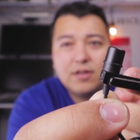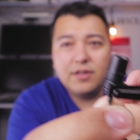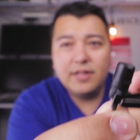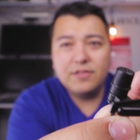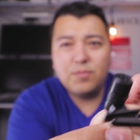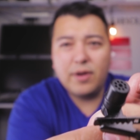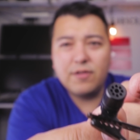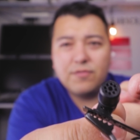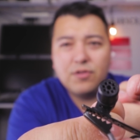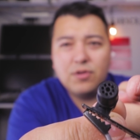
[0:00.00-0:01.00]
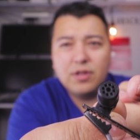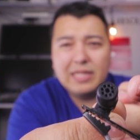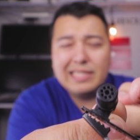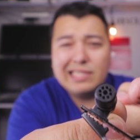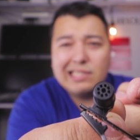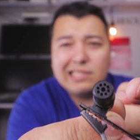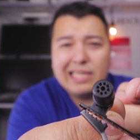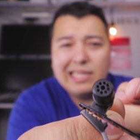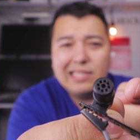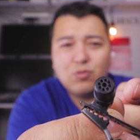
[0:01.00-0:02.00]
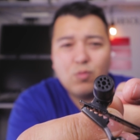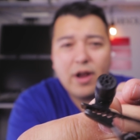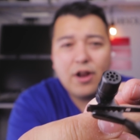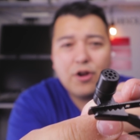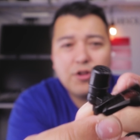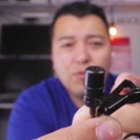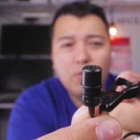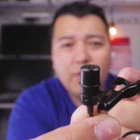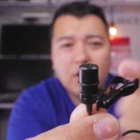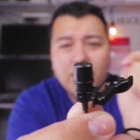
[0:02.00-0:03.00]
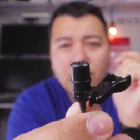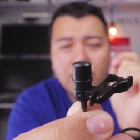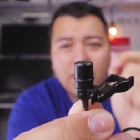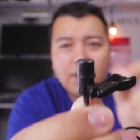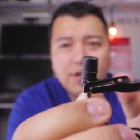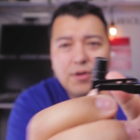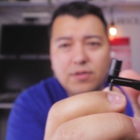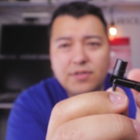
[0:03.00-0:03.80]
condensed microphone and this is where you will pick up all your audio.